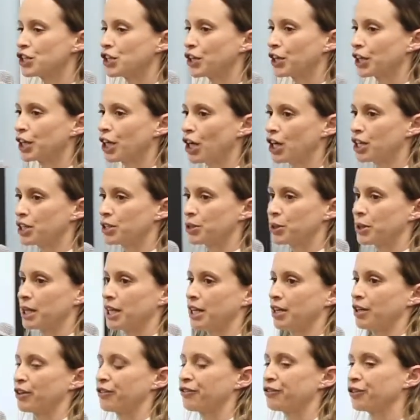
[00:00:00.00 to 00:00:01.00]
you're going to
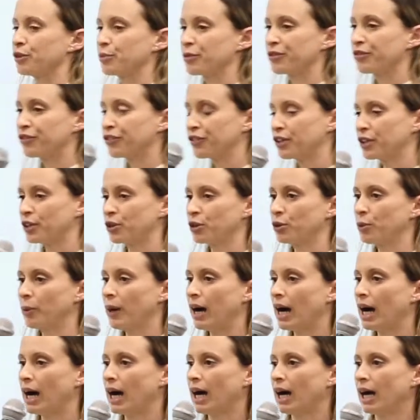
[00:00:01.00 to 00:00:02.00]
hear from a few
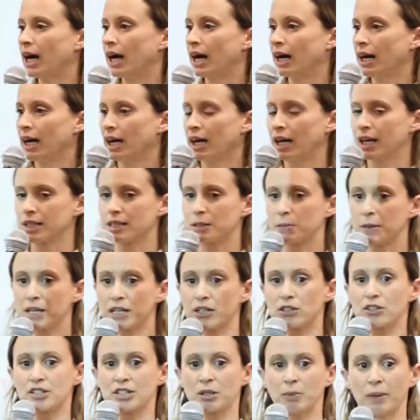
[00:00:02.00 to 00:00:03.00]

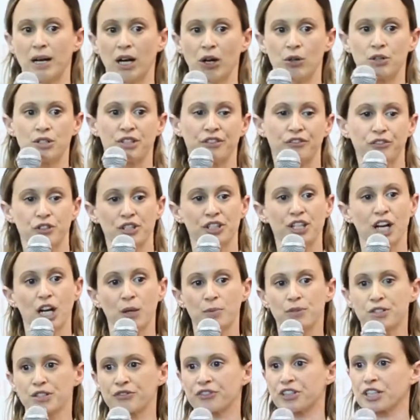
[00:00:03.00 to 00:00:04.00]
speakers about different
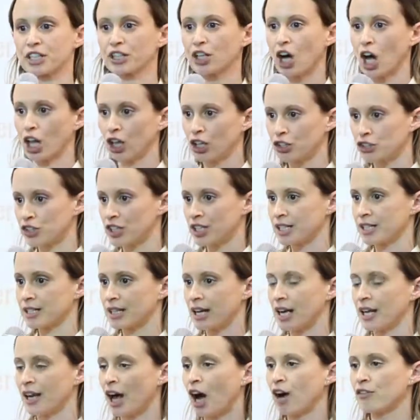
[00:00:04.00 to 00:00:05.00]
types of technologies.
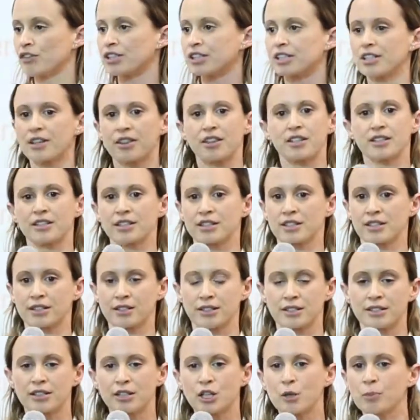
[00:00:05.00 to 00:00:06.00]
And obviously, this is
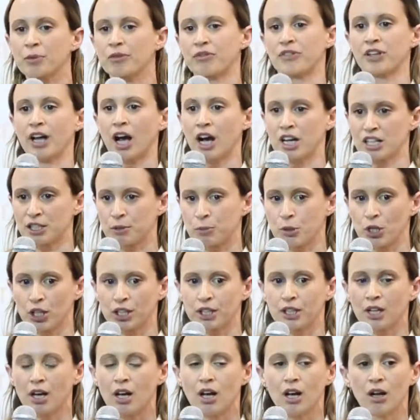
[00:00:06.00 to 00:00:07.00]
the tip of the iceberg,
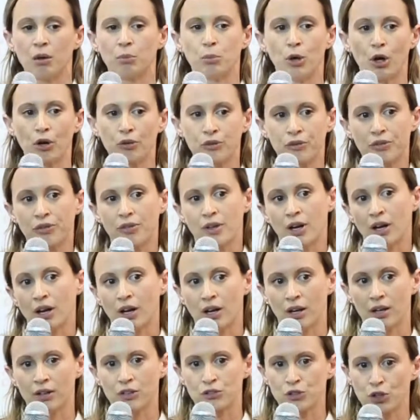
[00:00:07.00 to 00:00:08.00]
both
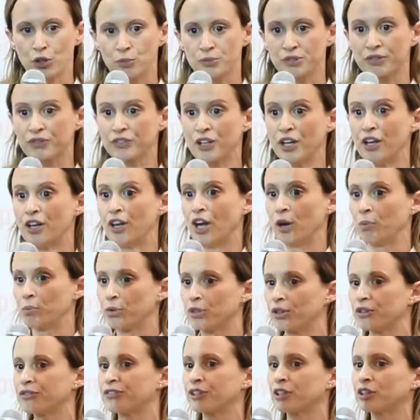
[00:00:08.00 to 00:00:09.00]
in terms of the
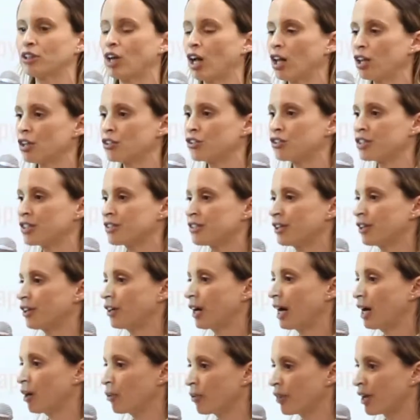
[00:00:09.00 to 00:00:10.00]
number of technologies that
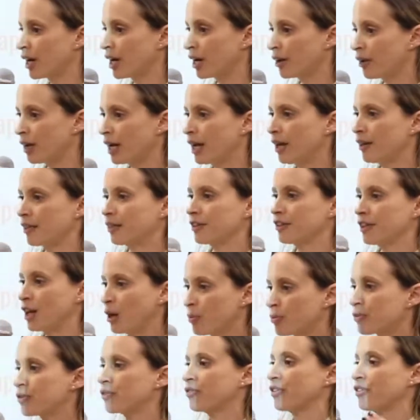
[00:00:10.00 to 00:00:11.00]
are out there and the
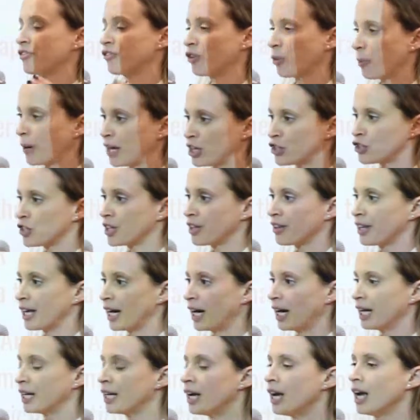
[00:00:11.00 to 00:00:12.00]
depth of information
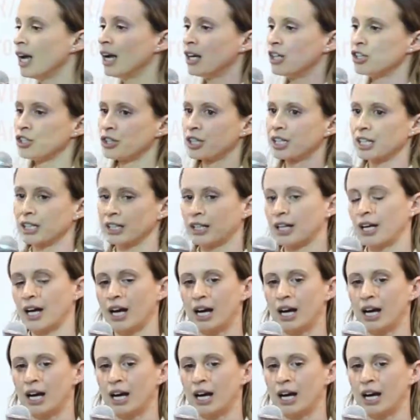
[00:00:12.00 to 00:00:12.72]
that you can